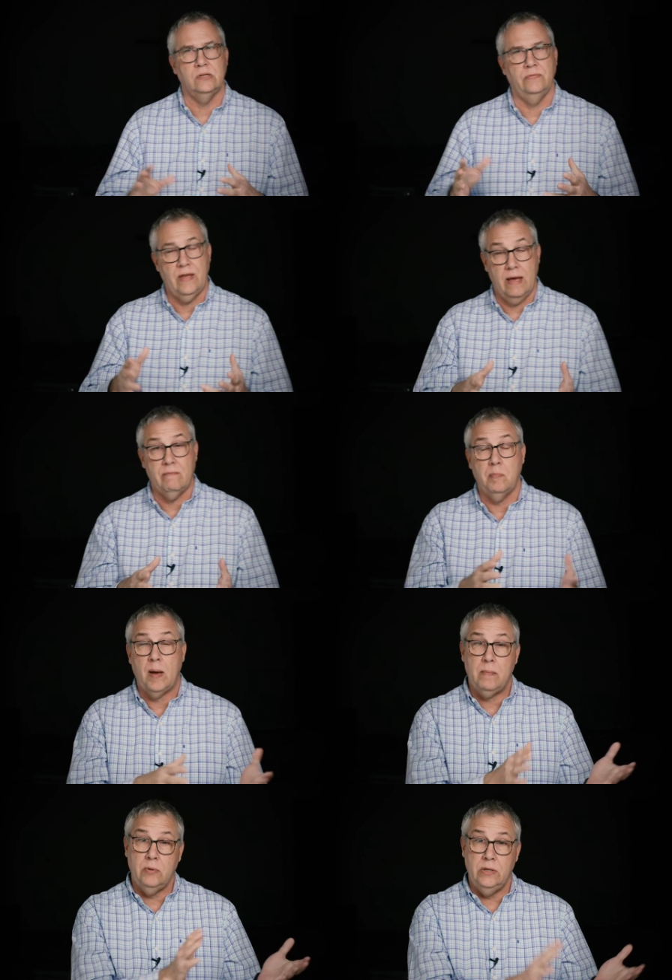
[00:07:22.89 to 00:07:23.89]
So if you have a
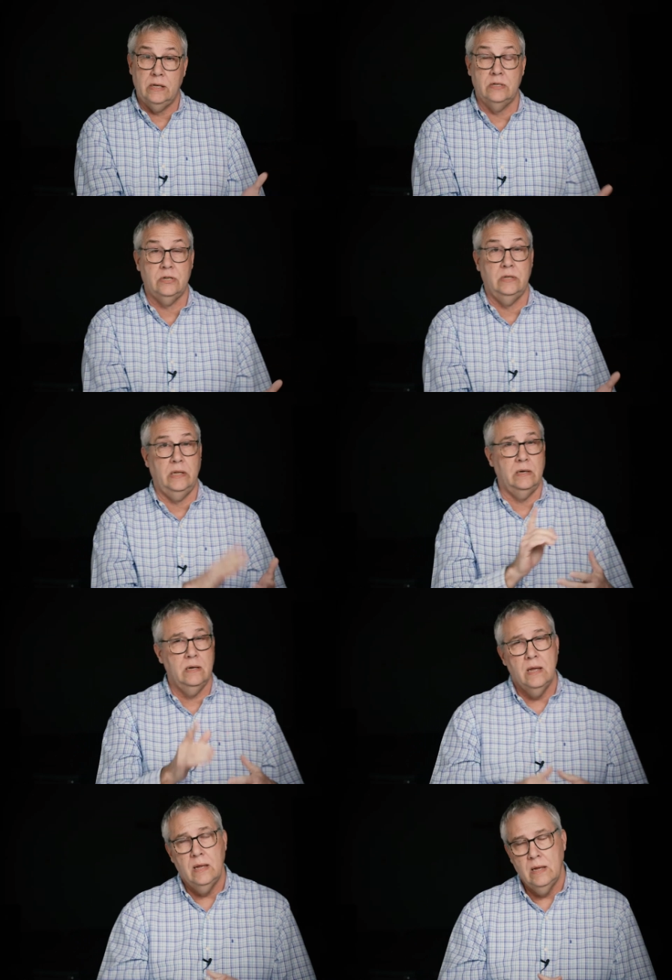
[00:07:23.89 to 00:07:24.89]
Bible, you can turn there.